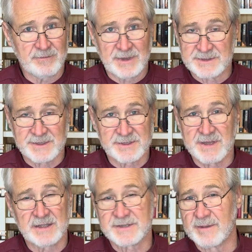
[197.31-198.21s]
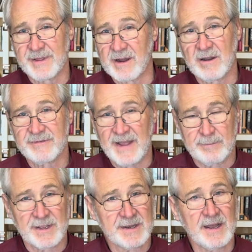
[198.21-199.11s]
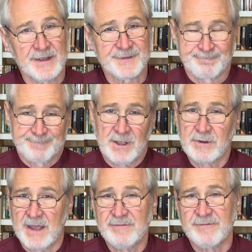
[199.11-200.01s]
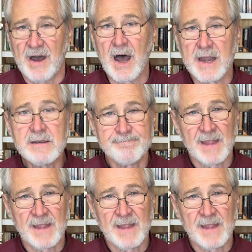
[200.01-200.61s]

That's just not something our family does. Okay, fine.